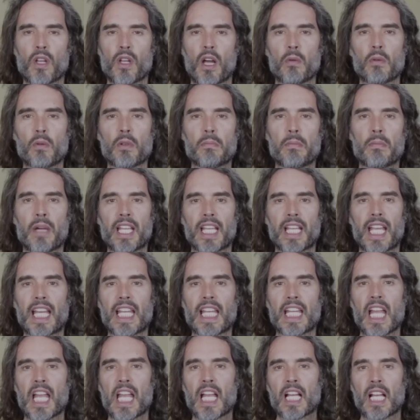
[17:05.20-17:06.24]
I wouldn't make
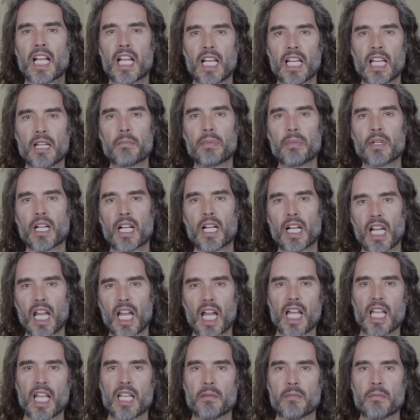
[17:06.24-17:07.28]
any glib
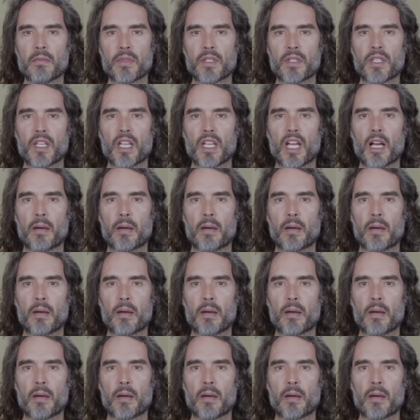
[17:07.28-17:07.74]
claims